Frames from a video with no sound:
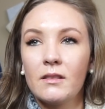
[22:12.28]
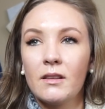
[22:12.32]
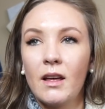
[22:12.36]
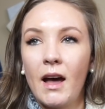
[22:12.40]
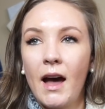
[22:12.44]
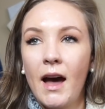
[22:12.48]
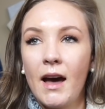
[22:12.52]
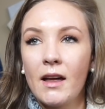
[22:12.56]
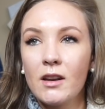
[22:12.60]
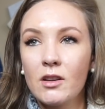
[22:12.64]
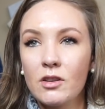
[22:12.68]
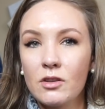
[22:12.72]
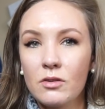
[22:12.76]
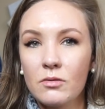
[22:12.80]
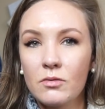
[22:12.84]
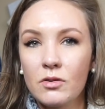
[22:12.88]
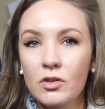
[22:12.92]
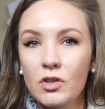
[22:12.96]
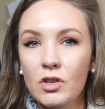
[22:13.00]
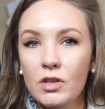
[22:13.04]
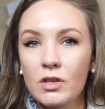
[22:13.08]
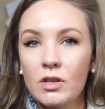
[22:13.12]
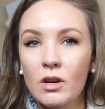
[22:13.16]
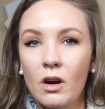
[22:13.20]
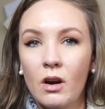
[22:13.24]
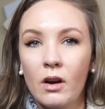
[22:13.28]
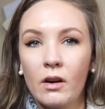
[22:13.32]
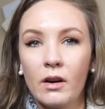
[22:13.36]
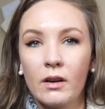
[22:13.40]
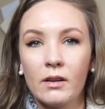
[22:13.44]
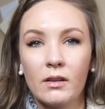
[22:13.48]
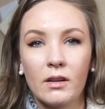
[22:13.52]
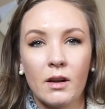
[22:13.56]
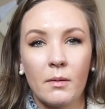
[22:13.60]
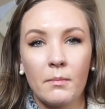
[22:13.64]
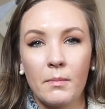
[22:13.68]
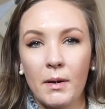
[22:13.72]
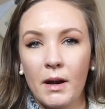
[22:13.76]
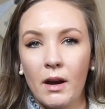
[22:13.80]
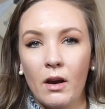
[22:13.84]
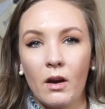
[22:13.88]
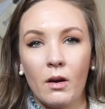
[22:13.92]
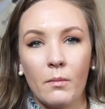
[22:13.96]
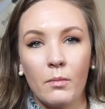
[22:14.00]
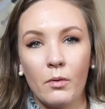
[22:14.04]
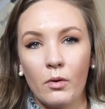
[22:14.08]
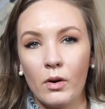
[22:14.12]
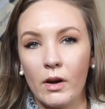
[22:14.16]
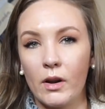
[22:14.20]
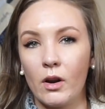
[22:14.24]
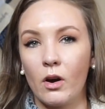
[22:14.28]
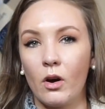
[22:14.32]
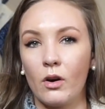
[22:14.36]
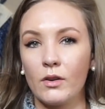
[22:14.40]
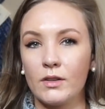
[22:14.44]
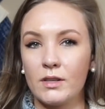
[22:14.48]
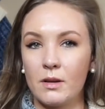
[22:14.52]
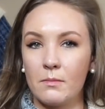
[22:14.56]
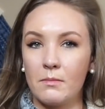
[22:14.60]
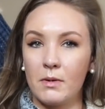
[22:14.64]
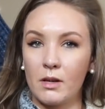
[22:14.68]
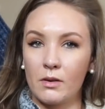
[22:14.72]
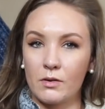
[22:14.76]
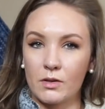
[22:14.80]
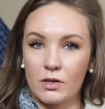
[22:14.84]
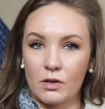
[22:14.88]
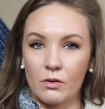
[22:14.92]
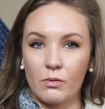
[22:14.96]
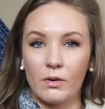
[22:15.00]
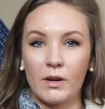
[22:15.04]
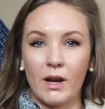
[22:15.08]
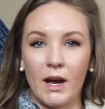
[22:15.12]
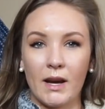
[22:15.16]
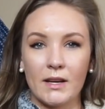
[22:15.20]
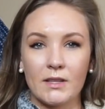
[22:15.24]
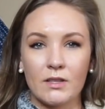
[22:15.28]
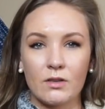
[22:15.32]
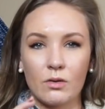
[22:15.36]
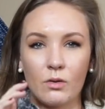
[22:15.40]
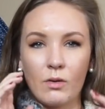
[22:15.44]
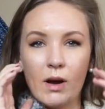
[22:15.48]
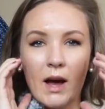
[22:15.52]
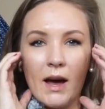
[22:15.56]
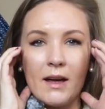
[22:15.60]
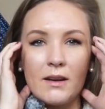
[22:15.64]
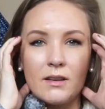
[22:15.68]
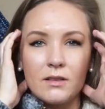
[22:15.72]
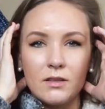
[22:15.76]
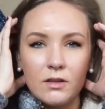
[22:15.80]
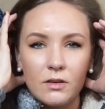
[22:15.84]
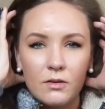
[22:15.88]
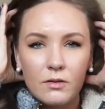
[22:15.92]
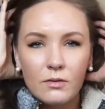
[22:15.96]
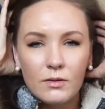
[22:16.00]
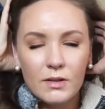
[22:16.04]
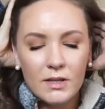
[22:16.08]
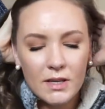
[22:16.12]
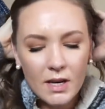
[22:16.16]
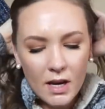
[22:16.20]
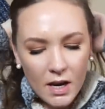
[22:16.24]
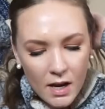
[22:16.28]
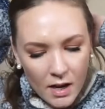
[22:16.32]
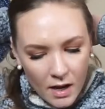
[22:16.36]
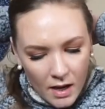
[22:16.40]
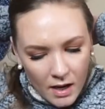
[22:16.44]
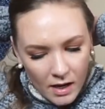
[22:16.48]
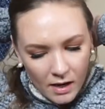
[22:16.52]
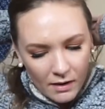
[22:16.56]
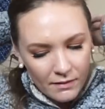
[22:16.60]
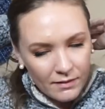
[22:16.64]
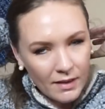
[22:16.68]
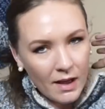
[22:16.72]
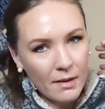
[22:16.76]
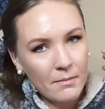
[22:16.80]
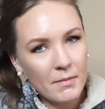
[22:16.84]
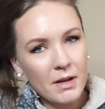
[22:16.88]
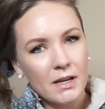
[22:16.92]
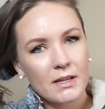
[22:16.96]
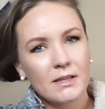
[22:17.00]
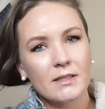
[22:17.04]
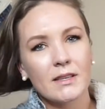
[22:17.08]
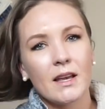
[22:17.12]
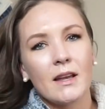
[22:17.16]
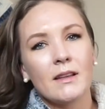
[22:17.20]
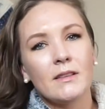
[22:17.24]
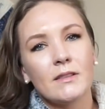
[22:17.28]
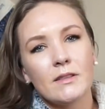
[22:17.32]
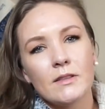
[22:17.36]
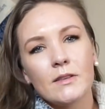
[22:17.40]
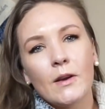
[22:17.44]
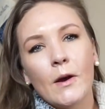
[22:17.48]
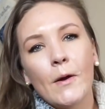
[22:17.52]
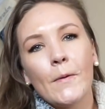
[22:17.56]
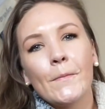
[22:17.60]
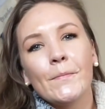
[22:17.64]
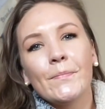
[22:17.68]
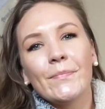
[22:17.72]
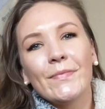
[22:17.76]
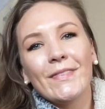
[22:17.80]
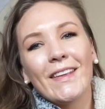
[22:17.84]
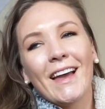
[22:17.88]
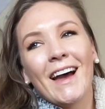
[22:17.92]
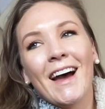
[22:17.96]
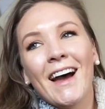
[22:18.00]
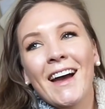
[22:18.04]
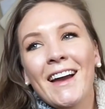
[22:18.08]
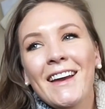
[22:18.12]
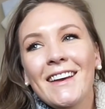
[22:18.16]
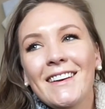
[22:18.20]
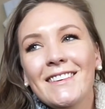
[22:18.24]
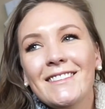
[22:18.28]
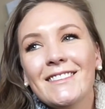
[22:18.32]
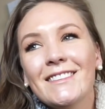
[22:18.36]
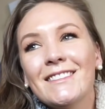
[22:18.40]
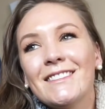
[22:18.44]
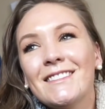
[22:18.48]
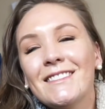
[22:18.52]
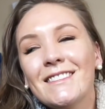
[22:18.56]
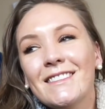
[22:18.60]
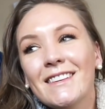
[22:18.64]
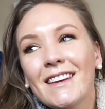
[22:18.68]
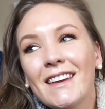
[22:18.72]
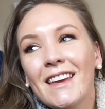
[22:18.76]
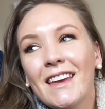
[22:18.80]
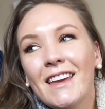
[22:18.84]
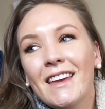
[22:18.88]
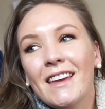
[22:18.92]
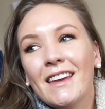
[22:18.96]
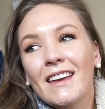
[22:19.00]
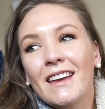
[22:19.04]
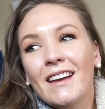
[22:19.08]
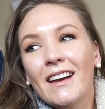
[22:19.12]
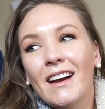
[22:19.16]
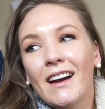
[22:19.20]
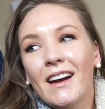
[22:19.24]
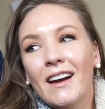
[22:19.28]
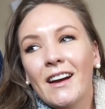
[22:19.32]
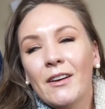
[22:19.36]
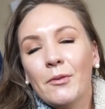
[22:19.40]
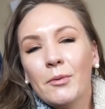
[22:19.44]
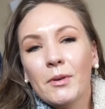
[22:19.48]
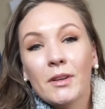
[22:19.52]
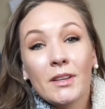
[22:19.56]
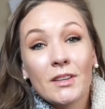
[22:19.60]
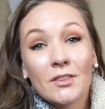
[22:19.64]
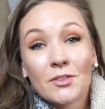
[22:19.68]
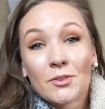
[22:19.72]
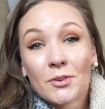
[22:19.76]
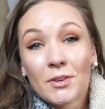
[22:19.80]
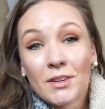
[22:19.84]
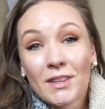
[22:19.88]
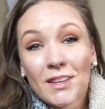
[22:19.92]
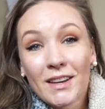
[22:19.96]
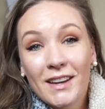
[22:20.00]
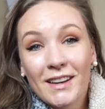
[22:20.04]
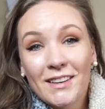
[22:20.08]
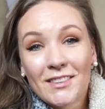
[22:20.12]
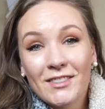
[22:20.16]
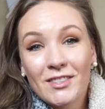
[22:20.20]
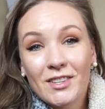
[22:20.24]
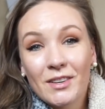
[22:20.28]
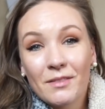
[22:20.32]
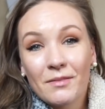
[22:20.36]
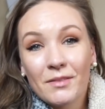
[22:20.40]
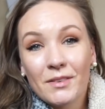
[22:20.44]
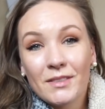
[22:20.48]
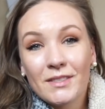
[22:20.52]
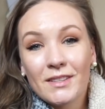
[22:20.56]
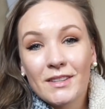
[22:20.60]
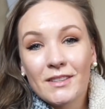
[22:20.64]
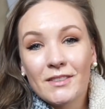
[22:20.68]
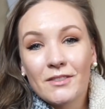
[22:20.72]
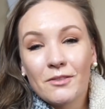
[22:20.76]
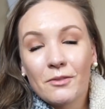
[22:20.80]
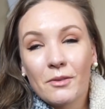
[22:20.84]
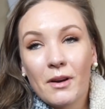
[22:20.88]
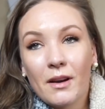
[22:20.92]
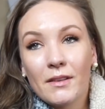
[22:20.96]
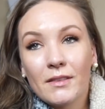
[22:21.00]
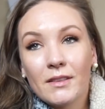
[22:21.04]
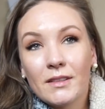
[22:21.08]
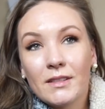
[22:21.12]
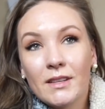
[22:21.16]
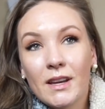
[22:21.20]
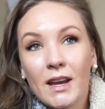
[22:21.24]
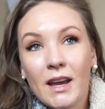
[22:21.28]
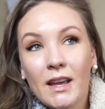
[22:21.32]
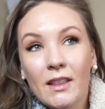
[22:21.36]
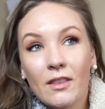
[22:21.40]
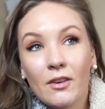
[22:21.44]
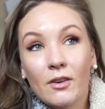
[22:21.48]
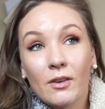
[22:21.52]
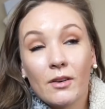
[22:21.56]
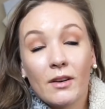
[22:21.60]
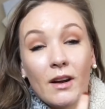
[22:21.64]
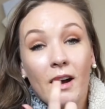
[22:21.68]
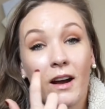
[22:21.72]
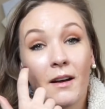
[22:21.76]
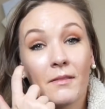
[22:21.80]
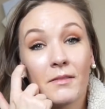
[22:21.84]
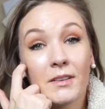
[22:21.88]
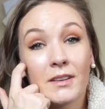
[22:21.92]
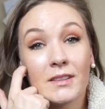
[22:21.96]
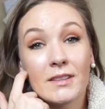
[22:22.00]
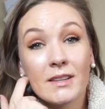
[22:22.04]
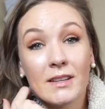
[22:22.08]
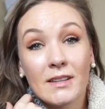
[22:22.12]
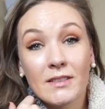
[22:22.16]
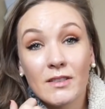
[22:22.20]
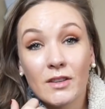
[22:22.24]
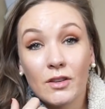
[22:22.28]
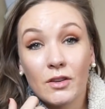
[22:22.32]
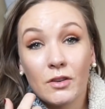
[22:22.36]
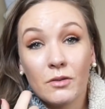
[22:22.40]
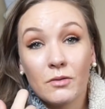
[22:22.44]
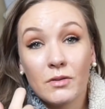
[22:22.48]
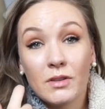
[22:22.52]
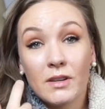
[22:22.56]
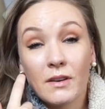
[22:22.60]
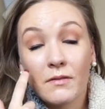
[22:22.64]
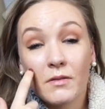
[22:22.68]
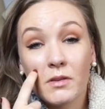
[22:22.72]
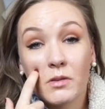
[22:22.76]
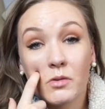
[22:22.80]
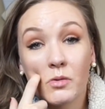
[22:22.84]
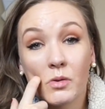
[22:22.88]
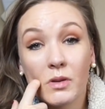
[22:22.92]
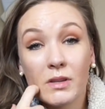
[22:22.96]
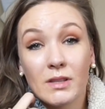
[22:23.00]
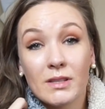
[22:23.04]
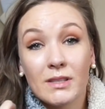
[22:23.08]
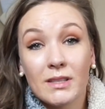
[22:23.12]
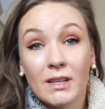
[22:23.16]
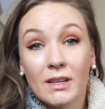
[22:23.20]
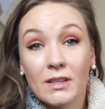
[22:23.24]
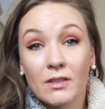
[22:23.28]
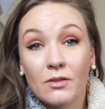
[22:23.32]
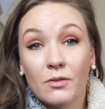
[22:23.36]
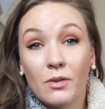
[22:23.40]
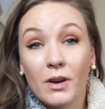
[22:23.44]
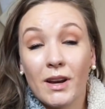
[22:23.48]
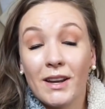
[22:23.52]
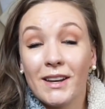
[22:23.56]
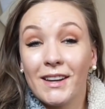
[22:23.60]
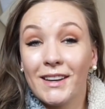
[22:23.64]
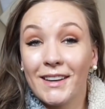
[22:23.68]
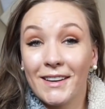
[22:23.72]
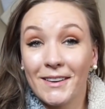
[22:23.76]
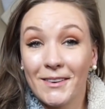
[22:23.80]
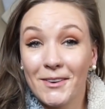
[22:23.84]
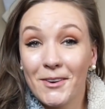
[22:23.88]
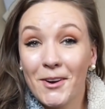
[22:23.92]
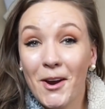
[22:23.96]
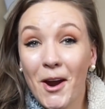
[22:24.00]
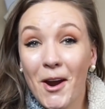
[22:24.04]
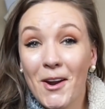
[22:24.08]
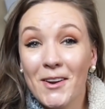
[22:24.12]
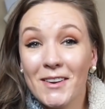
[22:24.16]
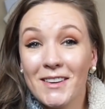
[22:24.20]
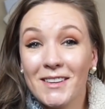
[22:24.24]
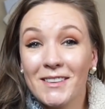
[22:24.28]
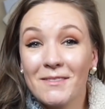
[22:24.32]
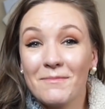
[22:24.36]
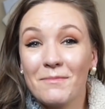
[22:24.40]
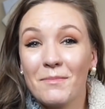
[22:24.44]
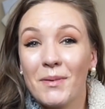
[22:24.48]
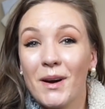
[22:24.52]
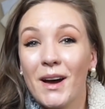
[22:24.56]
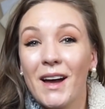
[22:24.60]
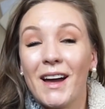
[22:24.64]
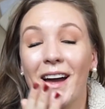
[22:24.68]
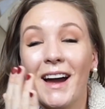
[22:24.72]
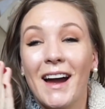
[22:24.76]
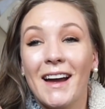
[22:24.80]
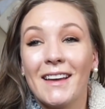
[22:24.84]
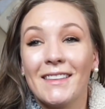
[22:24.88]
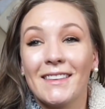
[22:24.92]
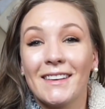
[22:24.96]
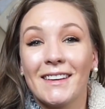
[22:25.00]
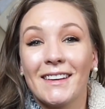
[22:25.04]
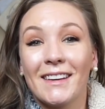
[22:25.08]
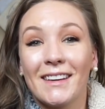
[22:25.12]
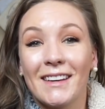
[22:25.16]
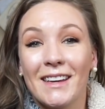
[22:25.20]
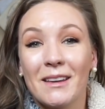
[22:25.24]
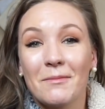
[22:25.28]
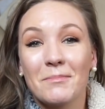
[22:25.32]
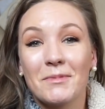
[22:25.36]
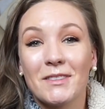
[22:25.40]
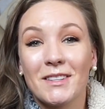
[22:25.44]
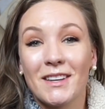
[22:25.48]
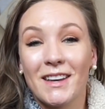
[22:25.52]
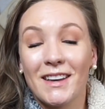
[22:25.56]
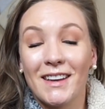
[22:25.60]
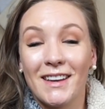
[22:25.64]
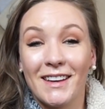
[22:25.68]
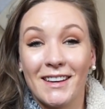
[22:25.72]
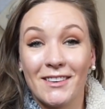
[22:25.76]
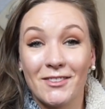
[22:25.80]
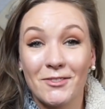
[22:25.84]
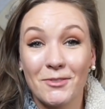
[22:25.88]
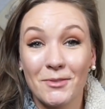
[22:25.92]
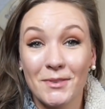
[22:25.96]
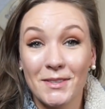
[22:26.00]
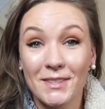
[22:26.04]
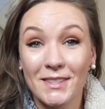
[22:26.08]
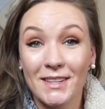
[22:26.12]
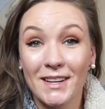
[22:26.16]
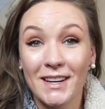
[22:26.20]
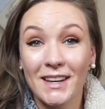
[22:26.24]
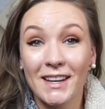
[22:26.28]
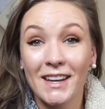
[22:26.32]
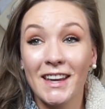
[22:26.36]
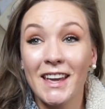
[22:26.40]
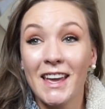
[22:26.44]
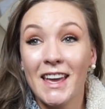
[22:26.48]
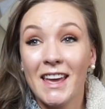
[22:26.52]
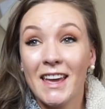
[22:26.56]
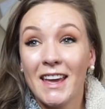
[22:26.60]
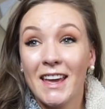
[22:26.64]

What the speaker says: the attitudes just aren't comparable at all to middle school and high school attitudes, if that makes sense. So I really enjoyed the age differences throughout the day. There obviously is a huge difference between 6th grade and kindergarten, but I think it keeps it interesting.